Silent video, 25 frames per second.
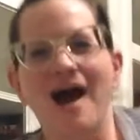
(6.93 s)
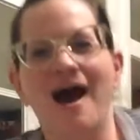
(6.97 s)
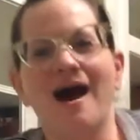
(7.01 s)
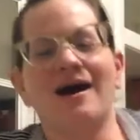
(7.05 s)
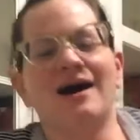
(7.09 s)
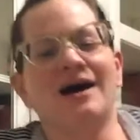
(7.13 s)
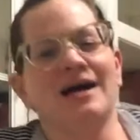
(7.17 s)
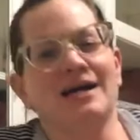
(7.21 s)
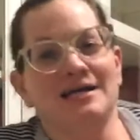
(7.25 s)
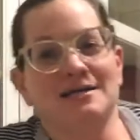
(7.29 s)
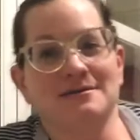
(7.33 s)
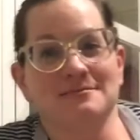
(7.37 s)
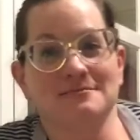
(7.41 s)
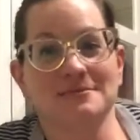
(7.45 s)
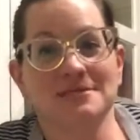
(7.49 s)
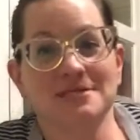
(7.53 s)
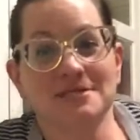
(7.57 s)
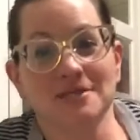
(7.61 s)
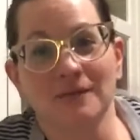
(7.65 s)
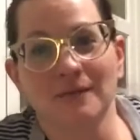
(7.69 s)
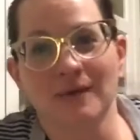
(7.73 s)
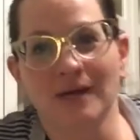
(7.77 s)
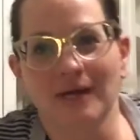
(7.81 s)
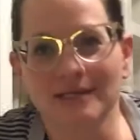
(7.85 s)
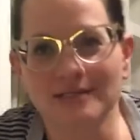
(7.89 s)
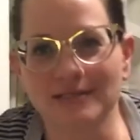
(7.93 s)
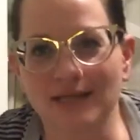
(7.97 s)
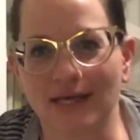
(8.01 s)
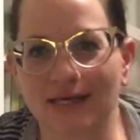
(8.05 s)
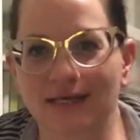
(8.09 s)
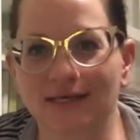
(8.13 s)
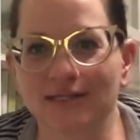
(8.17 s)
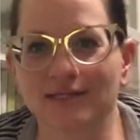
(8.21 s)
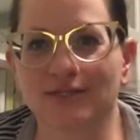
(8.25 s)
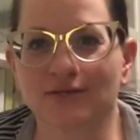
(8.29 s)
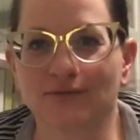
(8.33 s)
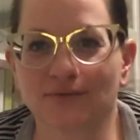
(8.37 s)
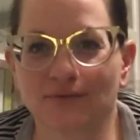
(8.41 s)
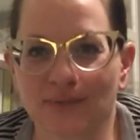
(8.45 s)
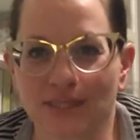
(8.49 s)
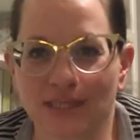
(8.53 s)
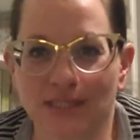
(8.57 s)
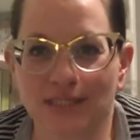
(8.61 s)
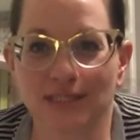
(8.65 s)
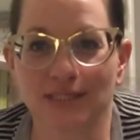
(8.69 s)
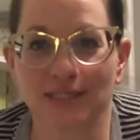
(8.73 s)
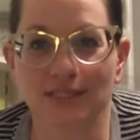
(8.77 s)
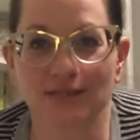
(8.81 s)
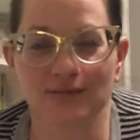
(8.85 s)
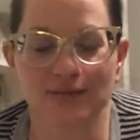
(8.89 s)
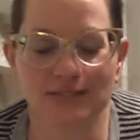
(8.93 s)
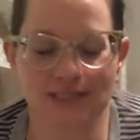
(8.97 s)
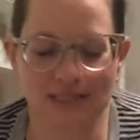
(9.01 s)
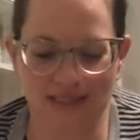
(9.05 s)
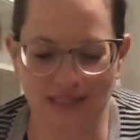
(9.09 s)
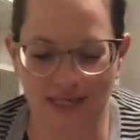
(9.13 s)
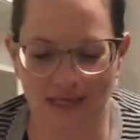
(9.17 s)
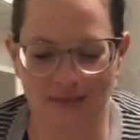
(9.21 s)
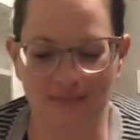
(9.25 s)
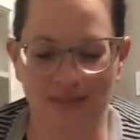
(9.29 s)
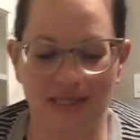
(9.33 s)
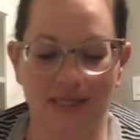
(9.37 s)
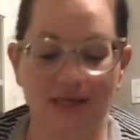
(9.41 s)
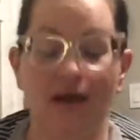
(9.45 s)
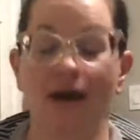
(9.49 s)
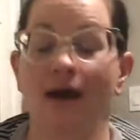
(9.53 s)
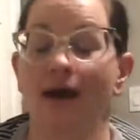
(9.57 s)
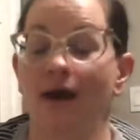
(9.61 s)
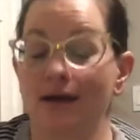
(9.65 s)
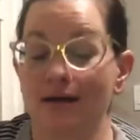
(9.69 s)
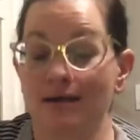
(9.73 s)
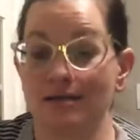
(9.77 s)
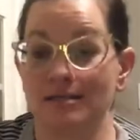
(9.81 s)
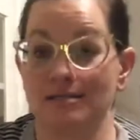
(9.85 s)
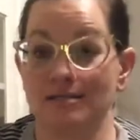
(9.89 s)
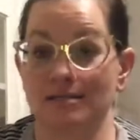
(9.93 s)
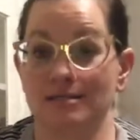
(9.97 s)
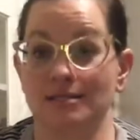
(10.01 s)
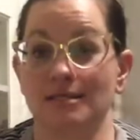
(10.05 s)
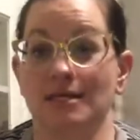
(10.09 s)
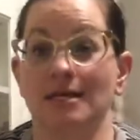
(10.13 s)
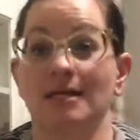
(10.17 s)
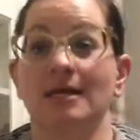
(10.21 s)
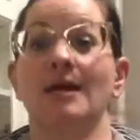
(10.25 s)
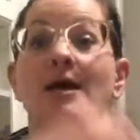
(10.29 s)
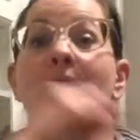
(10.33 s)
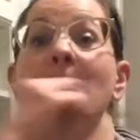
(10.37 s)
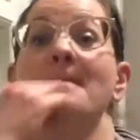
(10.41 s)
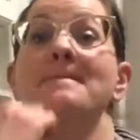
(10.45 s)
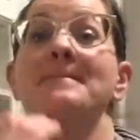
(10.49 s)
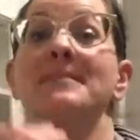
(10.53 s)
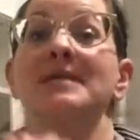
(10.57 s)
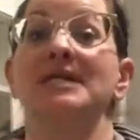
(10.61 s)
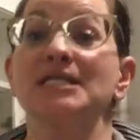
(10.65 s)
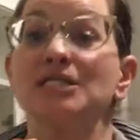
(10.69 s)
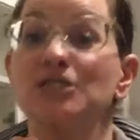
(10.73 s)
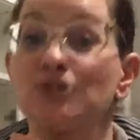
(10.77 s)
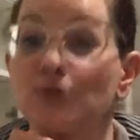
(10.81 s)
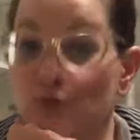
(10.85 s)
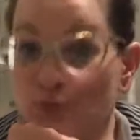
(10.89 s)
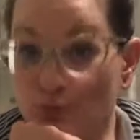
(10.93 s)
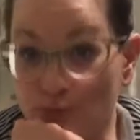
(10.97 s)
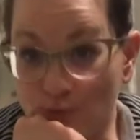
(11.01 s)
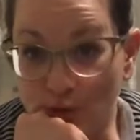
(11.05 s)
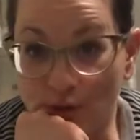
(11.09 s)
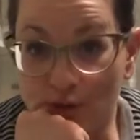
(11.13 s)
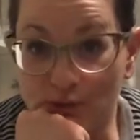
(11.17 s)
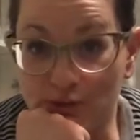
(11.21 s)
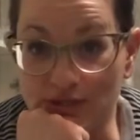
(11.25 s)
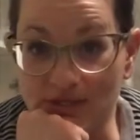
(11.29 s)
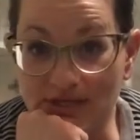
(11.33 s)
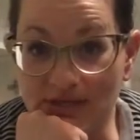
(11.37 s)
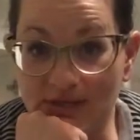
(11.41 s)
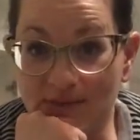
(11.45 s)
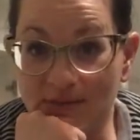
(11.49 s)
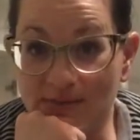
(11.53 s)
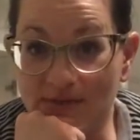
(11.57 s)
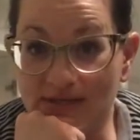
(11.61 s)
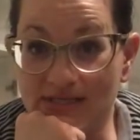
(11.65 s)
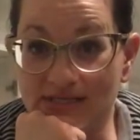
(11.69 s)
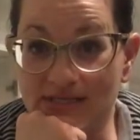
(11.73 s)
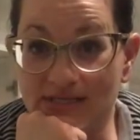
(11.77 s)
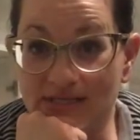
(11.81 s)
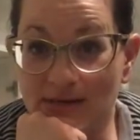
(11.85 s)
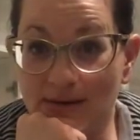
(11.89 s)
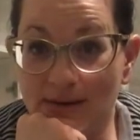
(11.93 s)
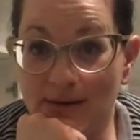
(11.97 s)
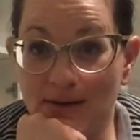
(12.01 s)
I am so excited to read to you today because Ms. Rojak was